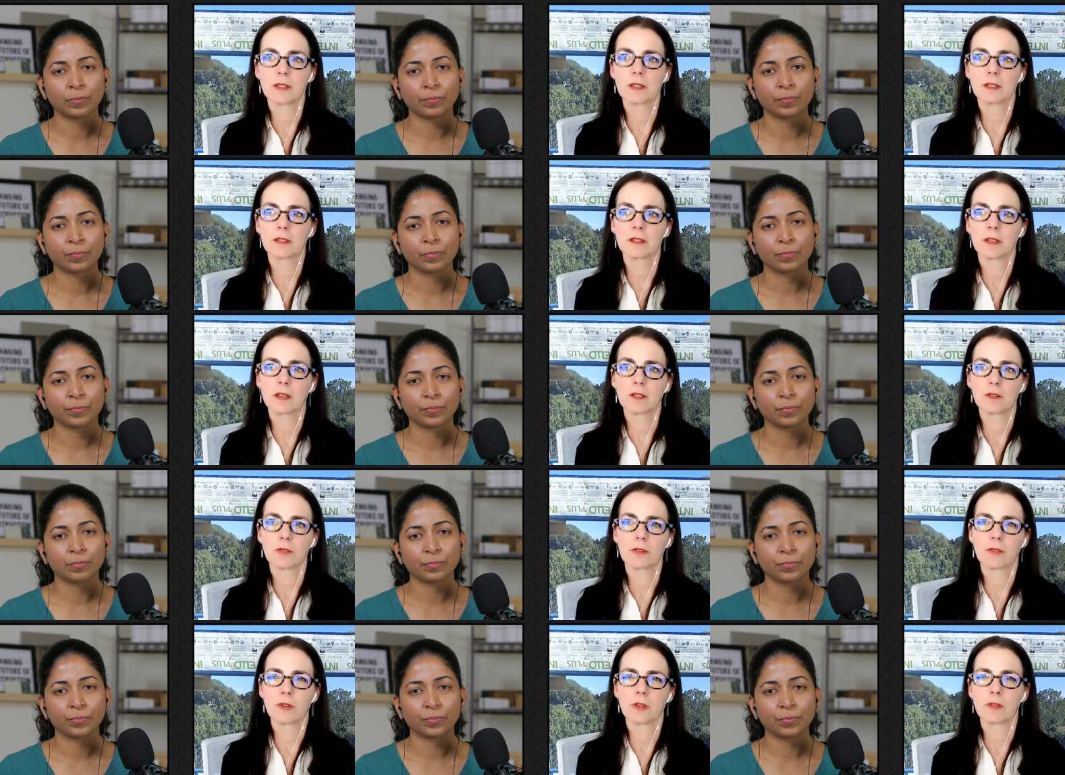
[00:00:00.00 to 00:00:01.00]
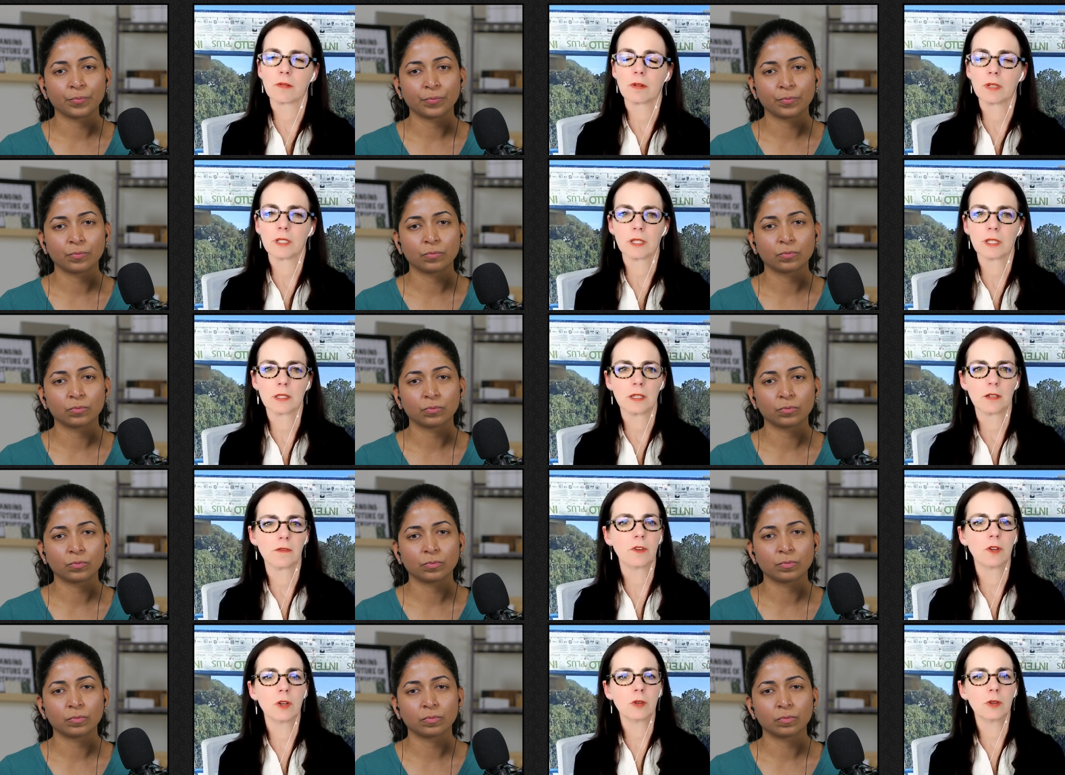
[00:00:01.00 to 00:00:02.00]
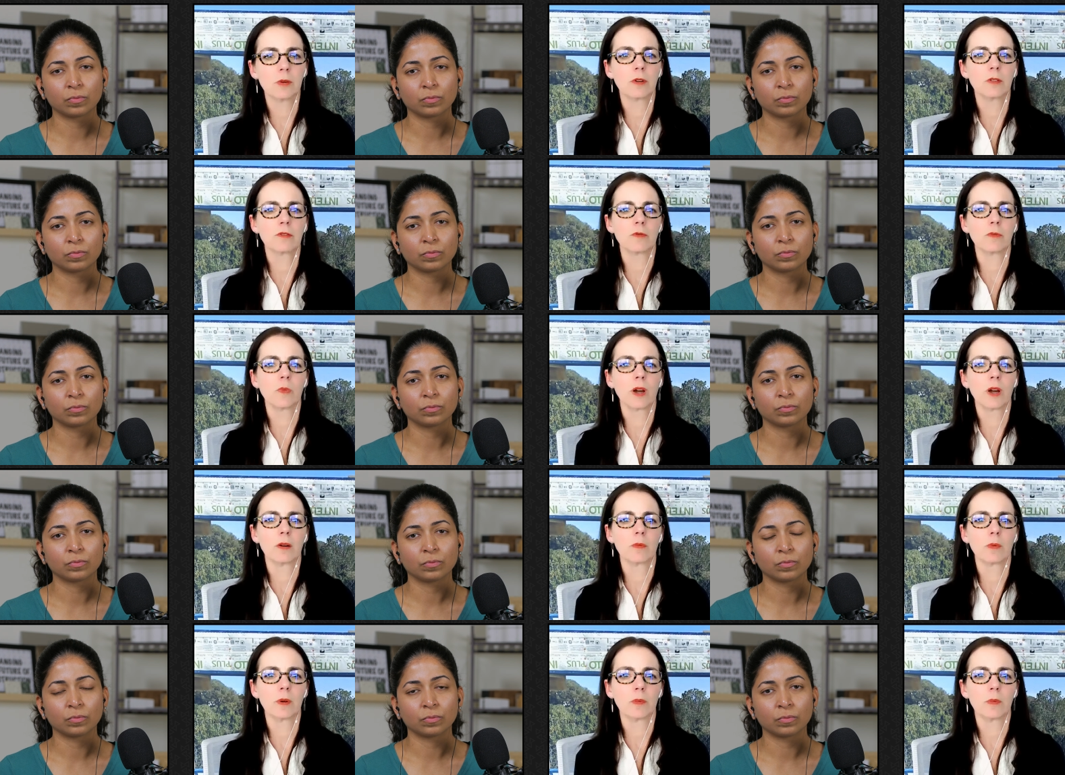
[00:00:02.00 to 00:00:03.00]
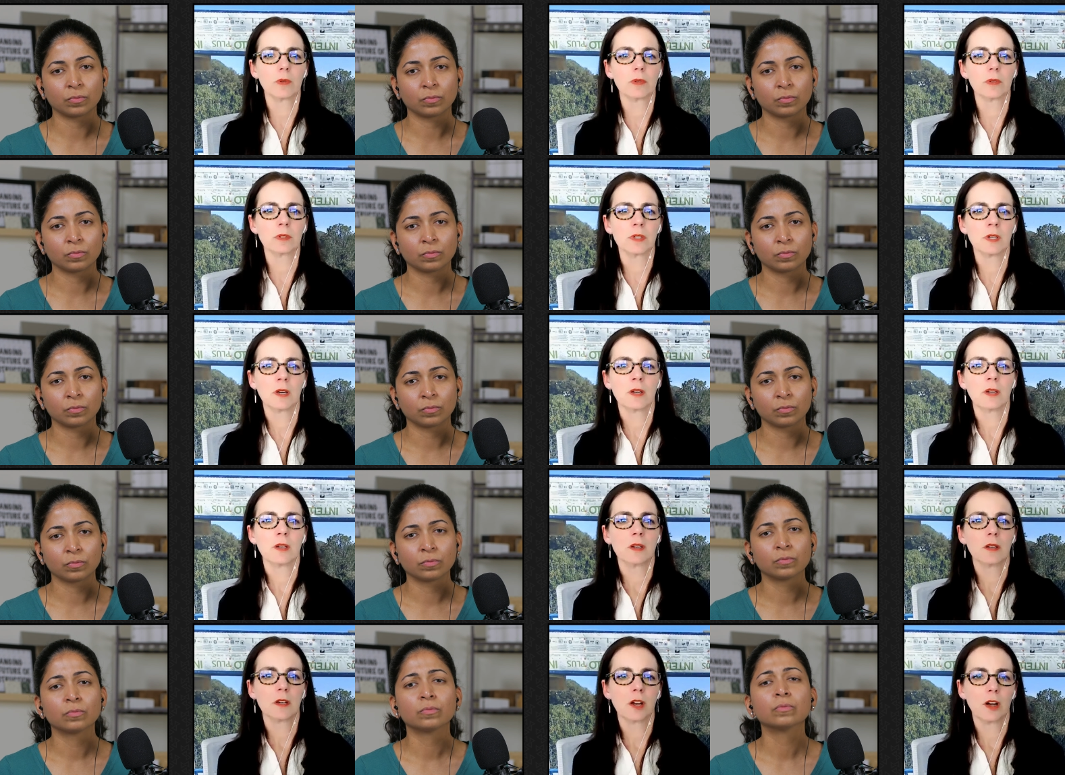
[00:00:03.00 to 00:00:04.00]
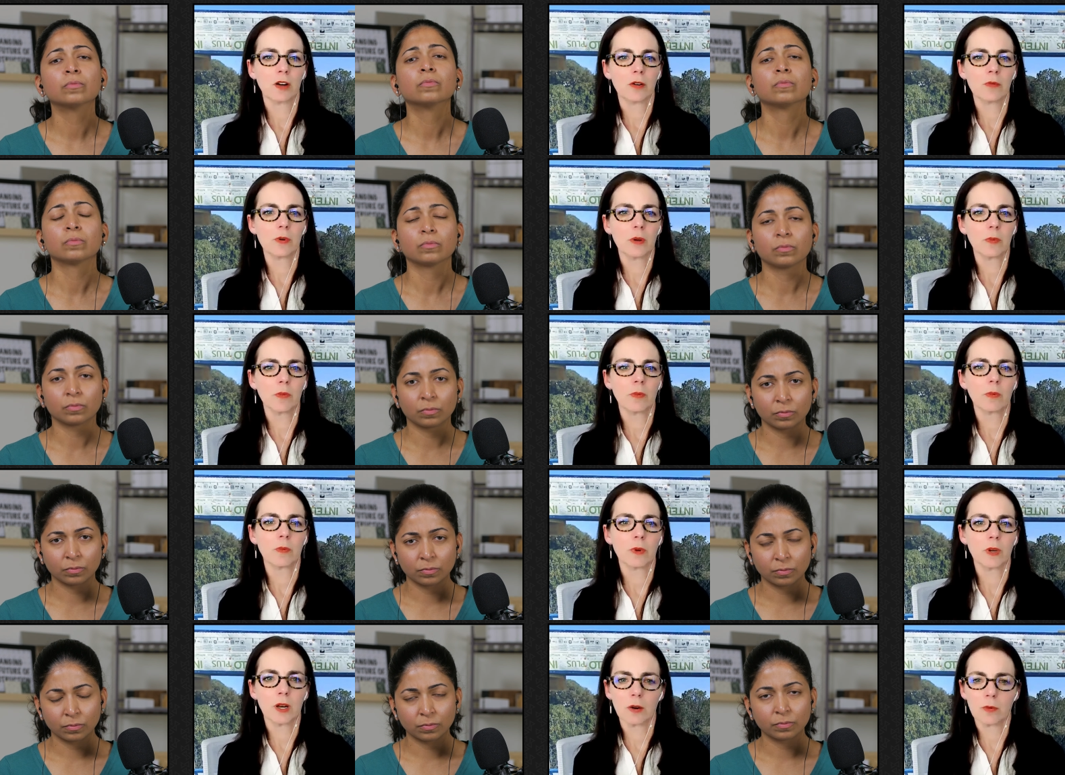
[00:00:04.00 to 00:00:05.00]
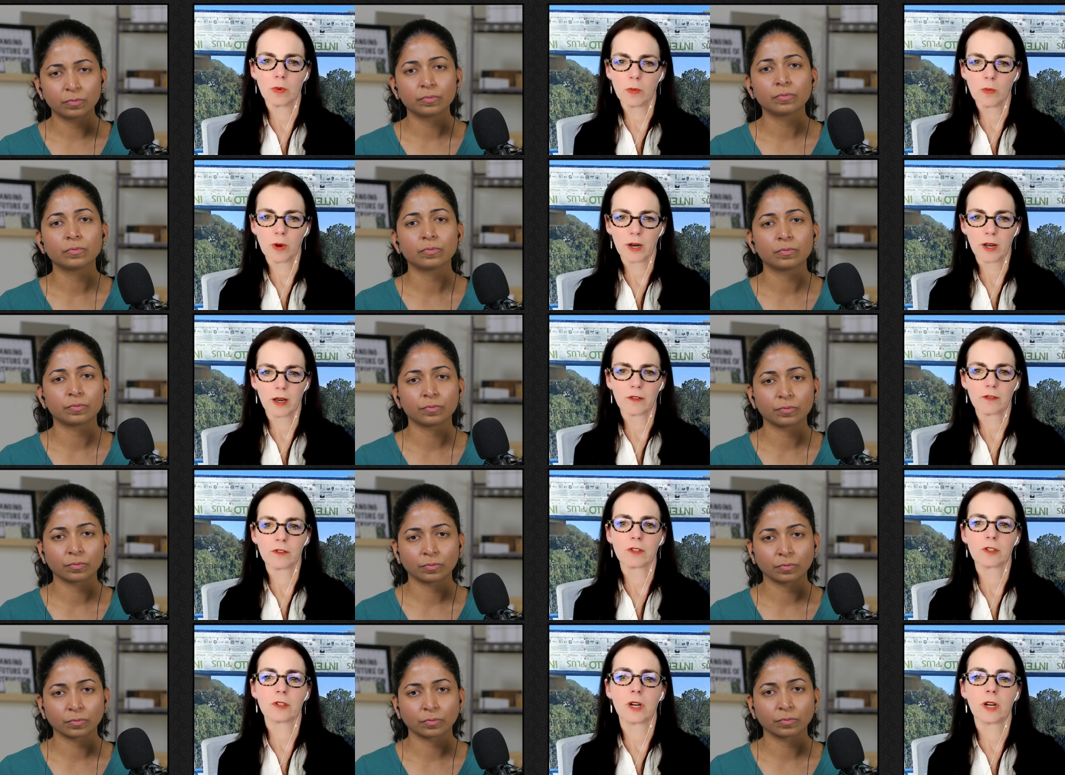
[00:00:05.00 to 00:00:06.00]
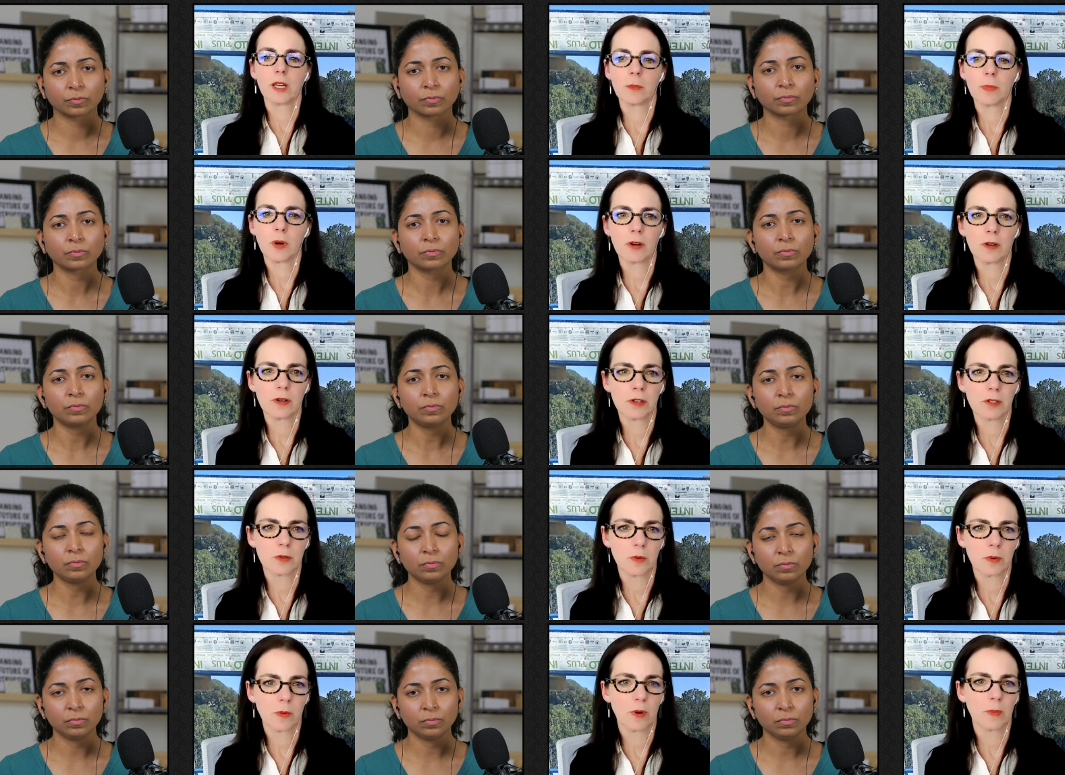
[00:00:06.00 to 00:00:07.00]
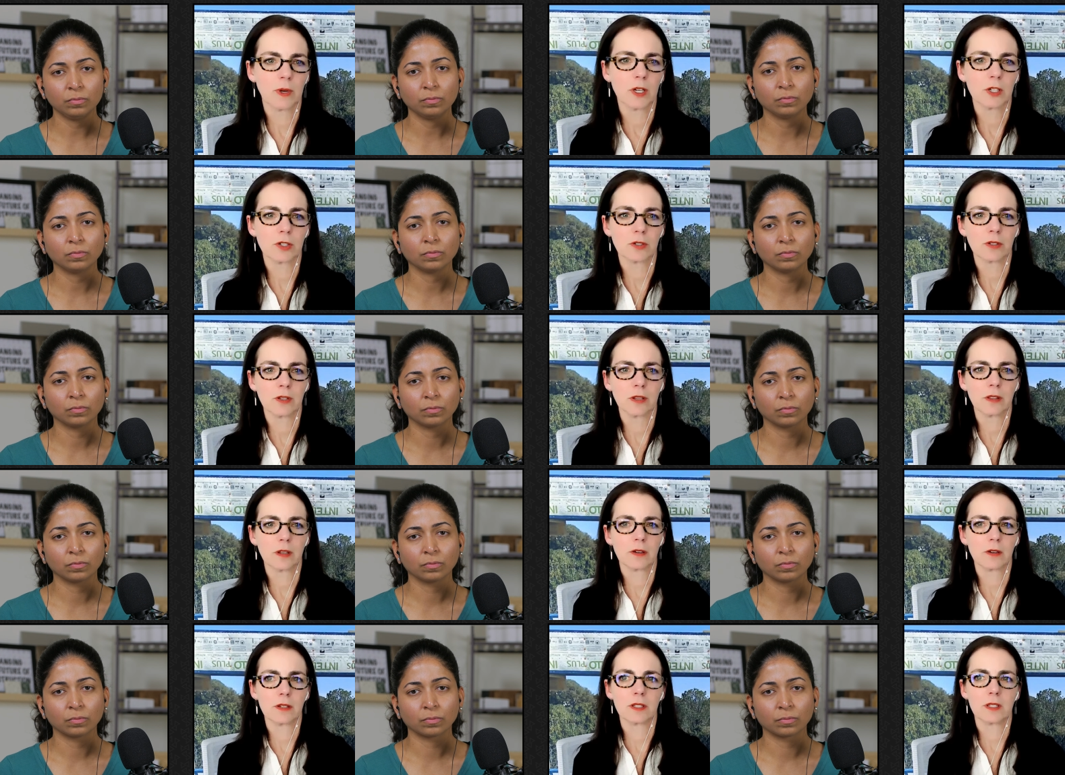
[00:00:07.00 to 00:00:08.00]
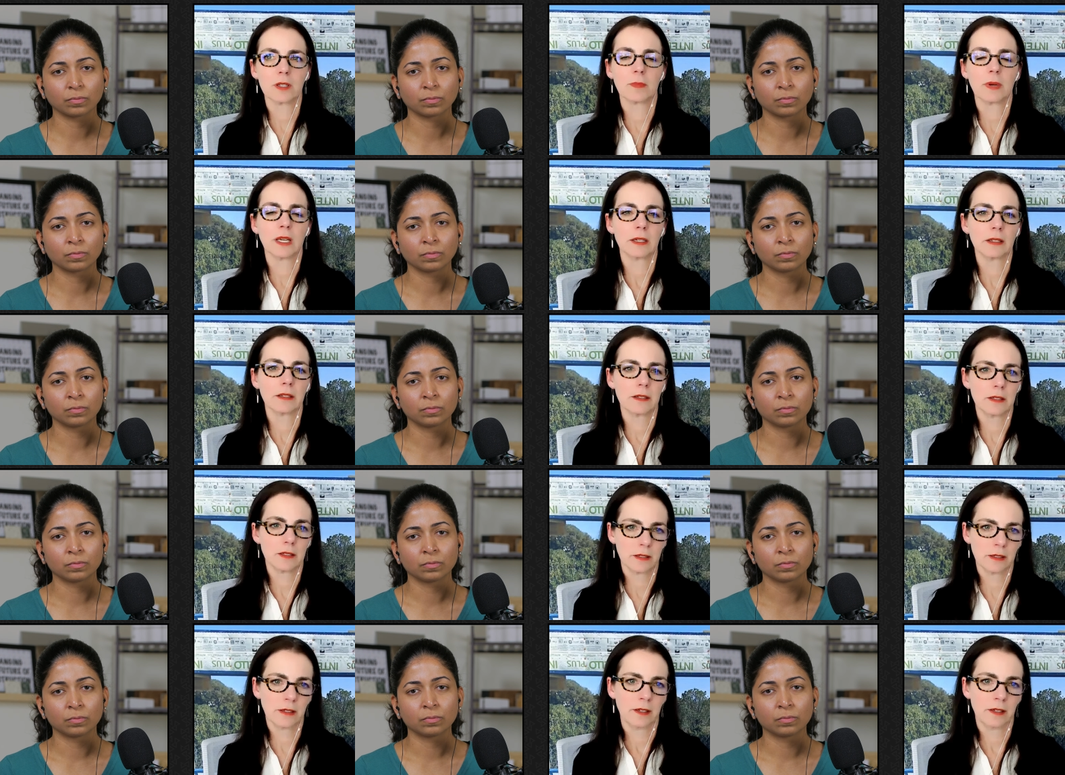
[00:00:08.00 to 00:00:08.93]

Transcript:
Speaker 1: it, it's sort of a 360 view of where we will go. We you know we want to have good training partners. We want to make sure that there is demand